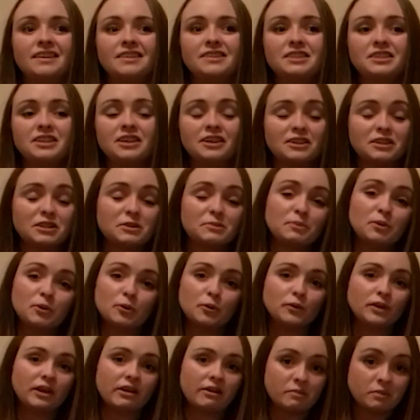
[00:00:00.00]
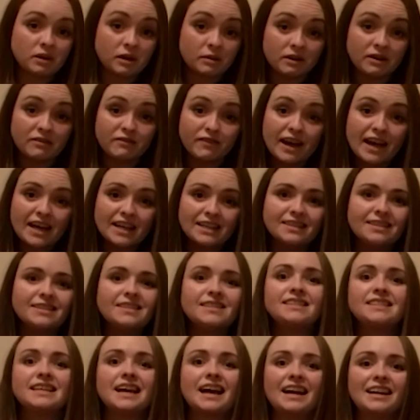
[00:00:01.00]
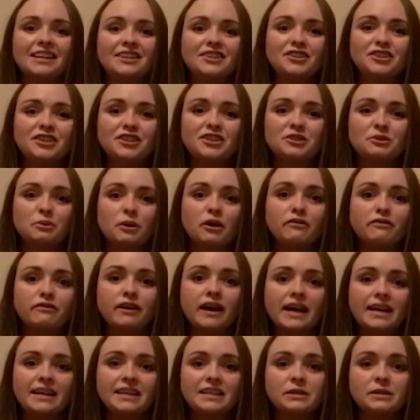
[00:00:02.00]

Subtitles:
to support their upcoming events and just to offer any